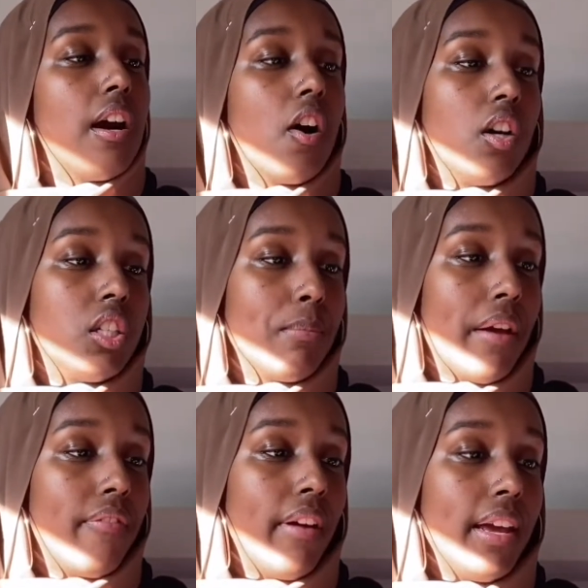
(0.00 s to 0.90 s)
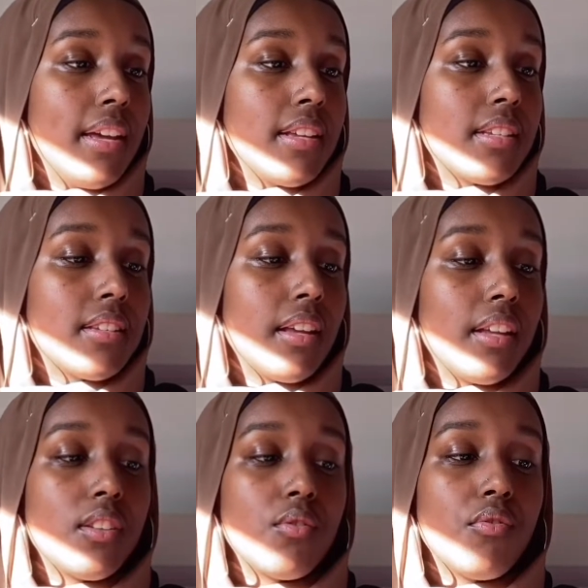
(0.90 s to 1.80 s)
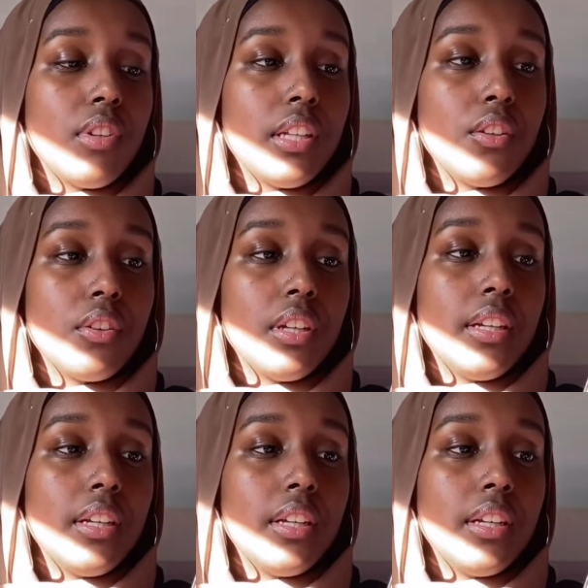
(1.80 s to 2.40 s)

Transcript: onto my face. It's really good.